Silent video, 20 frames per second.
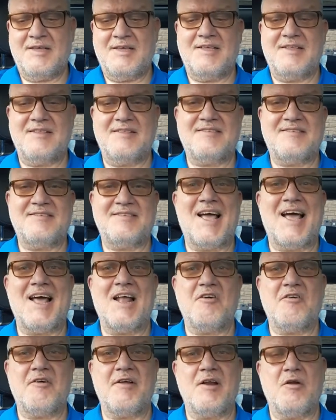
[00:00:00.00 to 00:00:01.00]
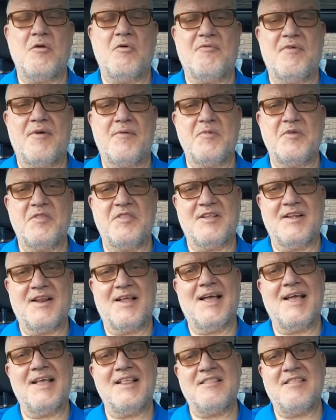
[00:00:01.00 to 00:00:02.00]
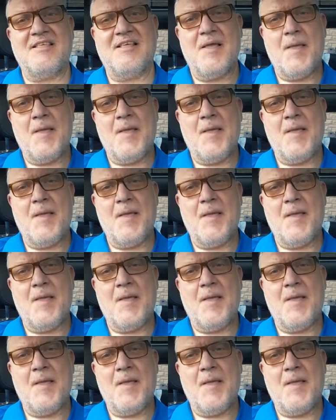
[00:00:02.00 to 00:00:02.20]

in Saturday, November the 9th,